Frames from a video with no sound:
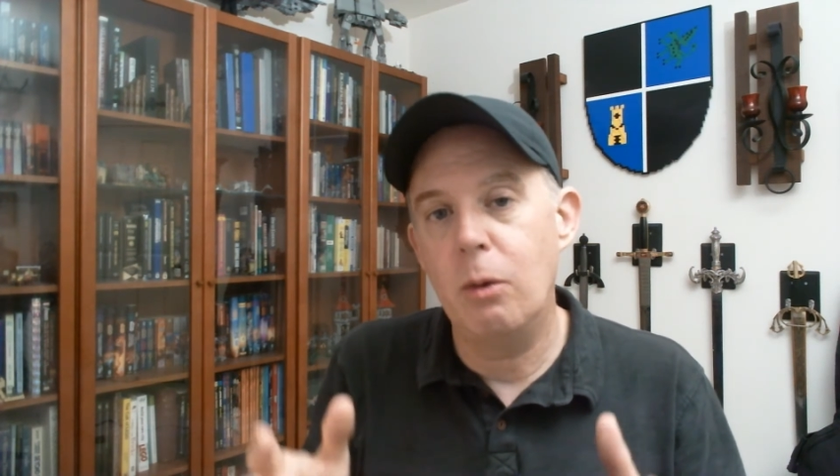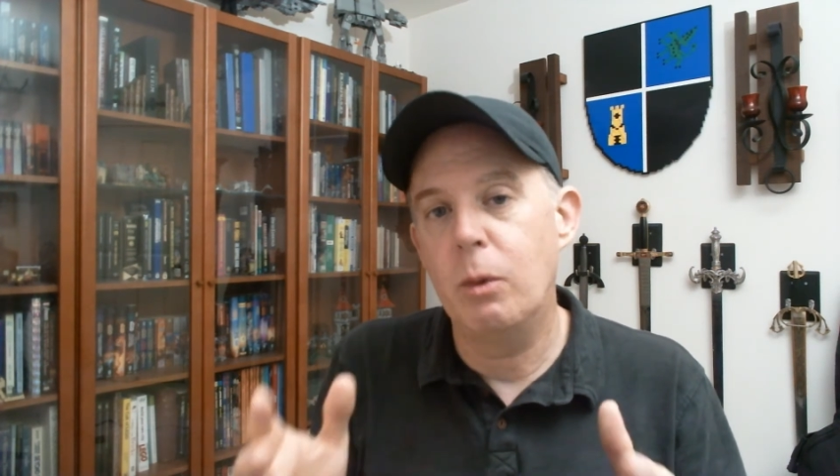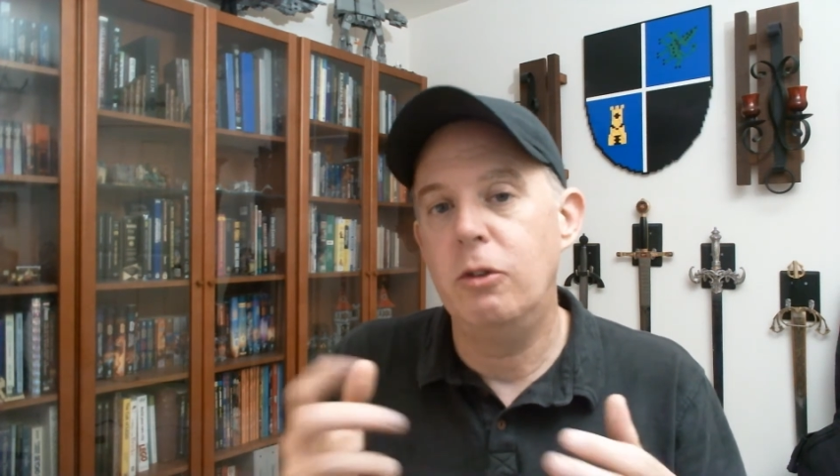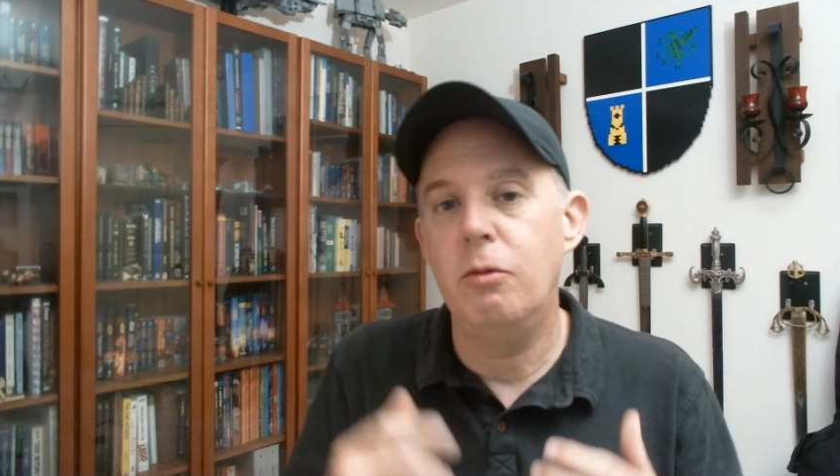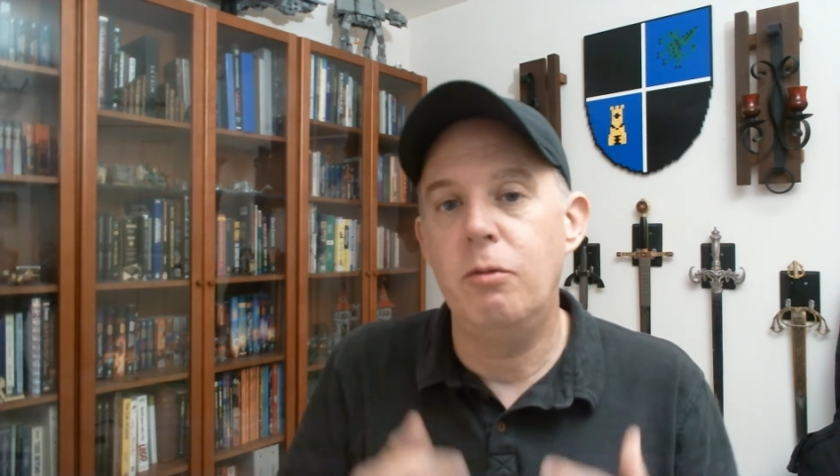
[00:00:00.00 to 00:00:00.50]

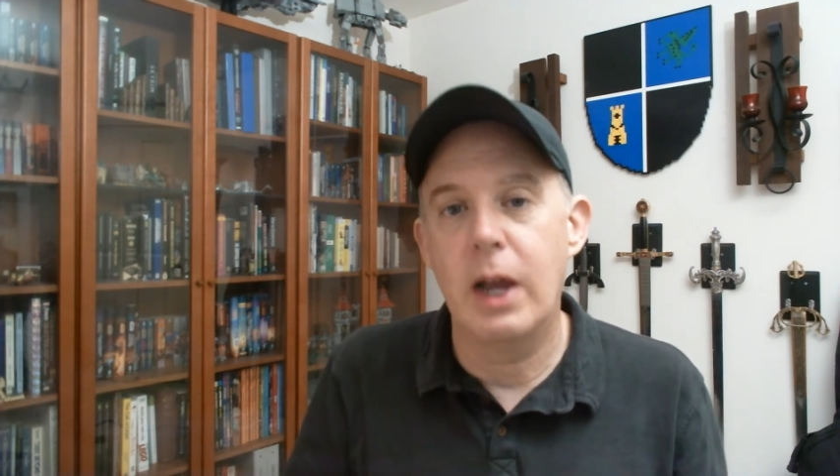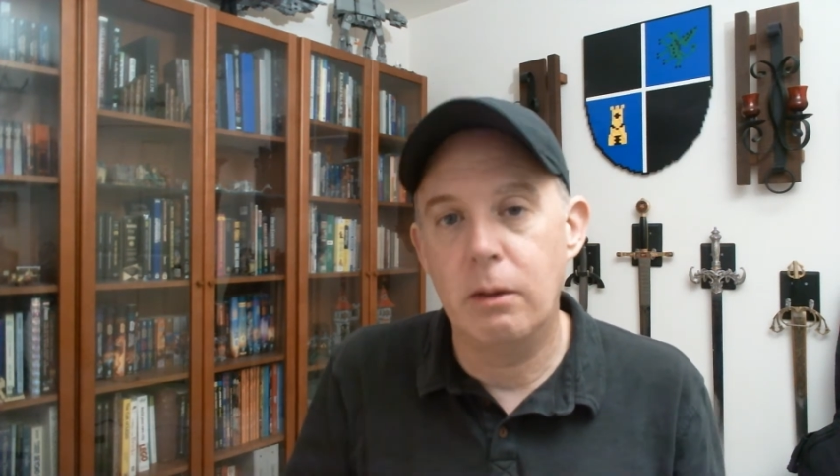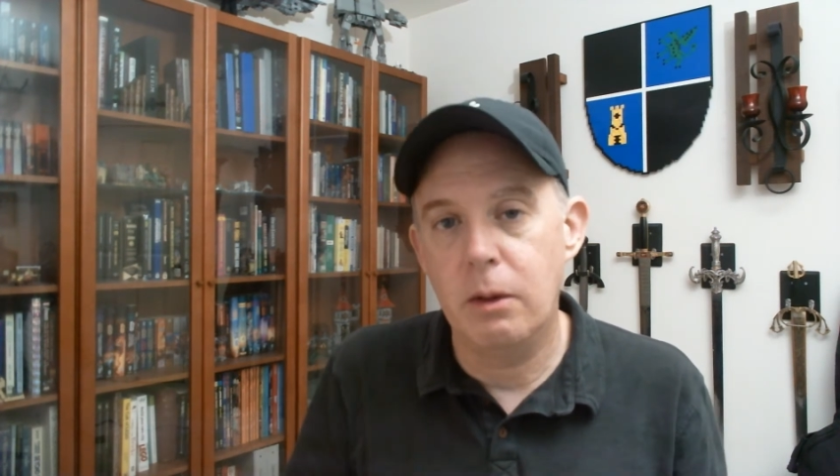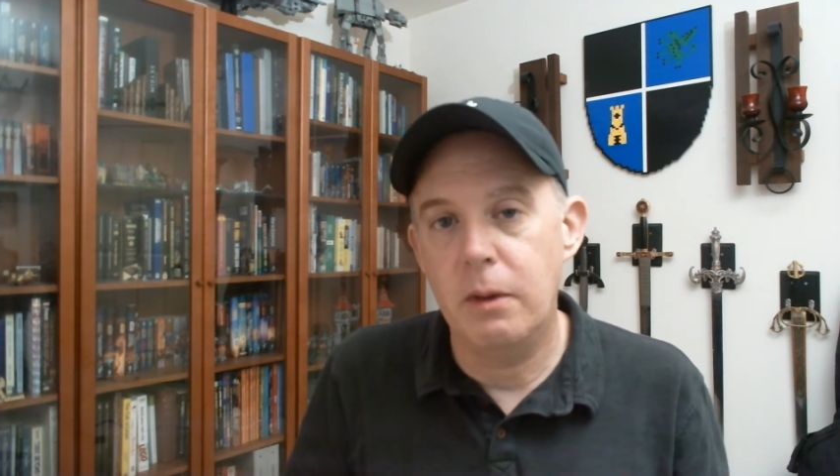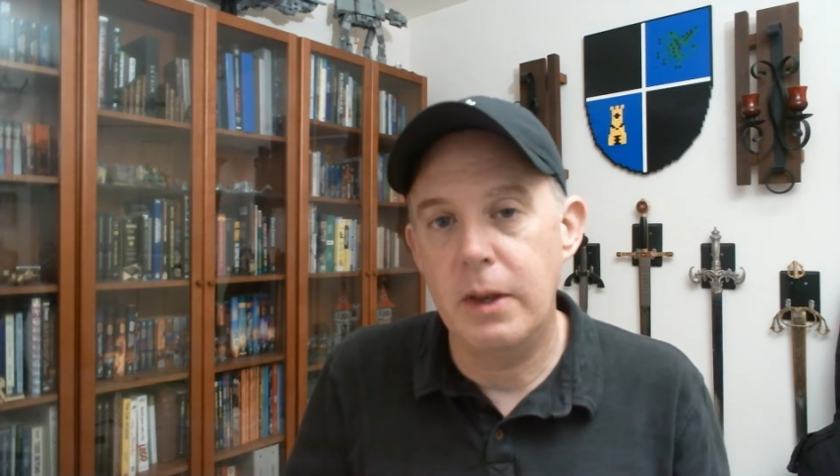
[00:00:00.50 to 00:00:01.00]
once you've
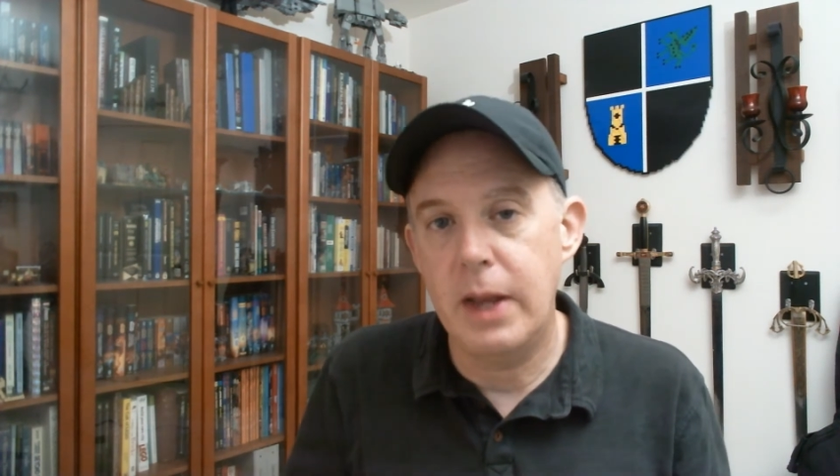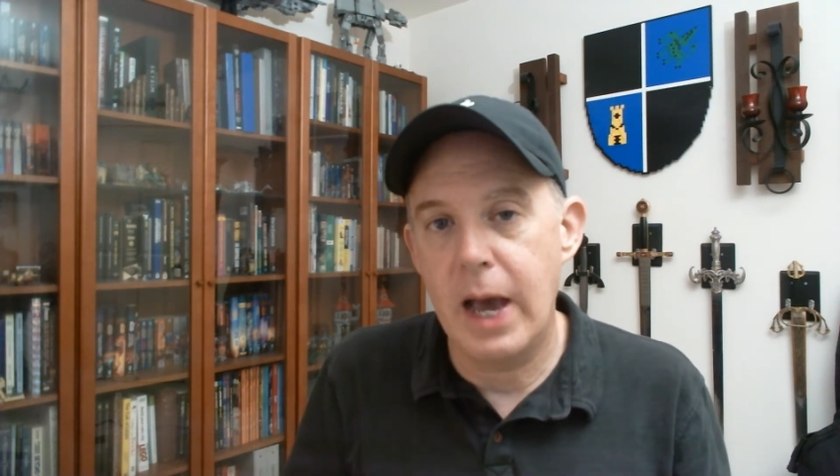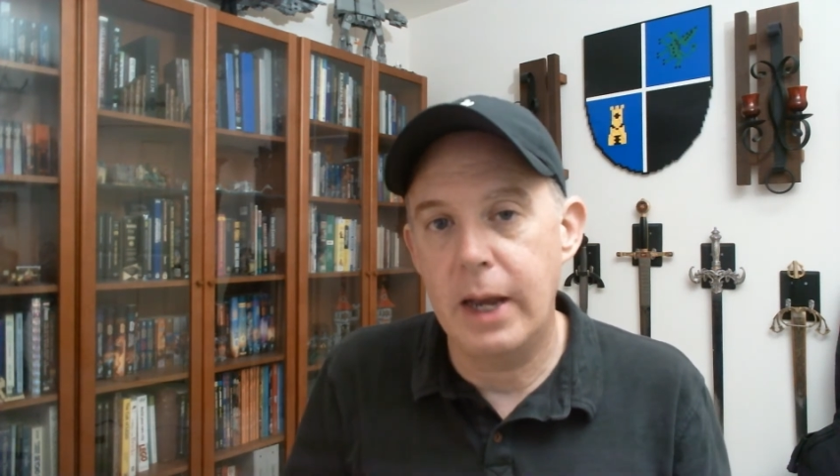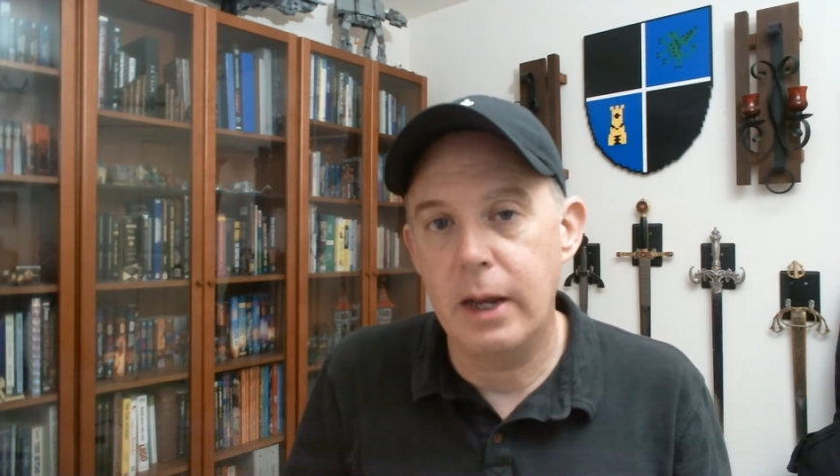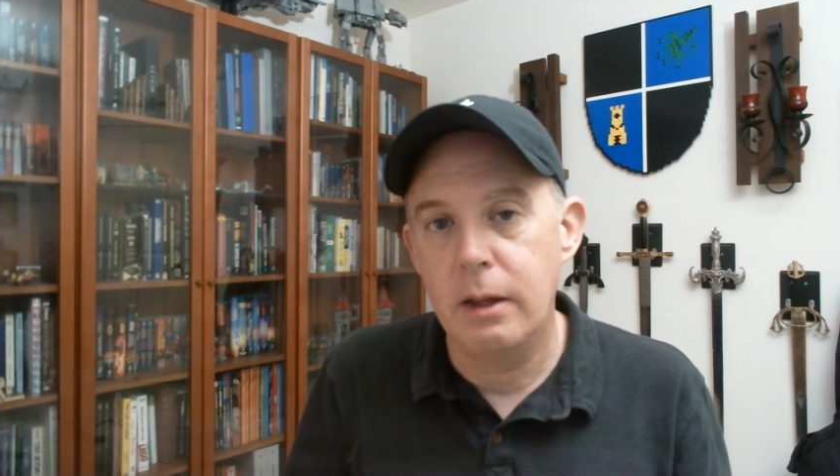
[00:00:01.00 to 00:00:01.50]
downloaded the
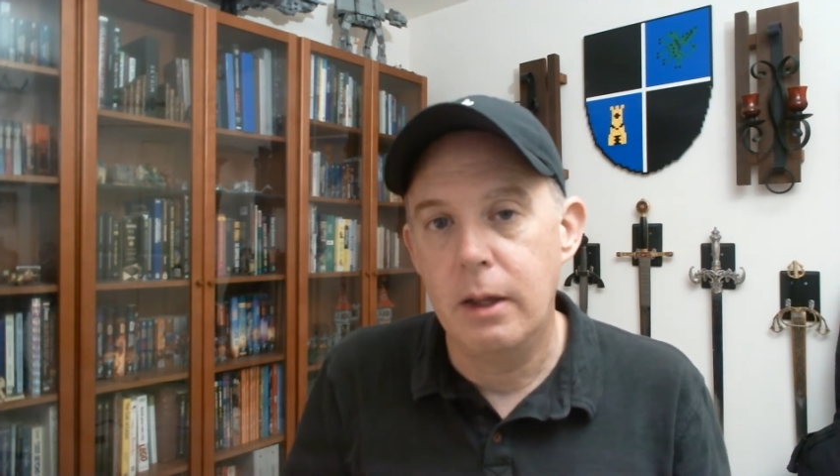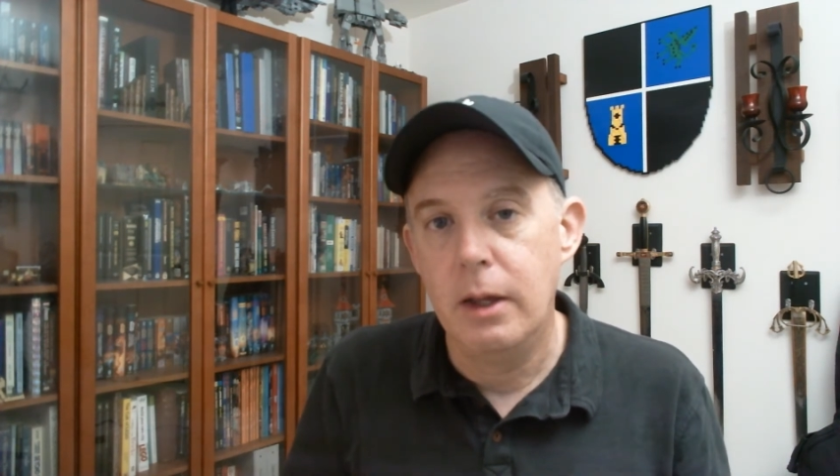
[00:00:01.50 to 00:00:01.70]
data.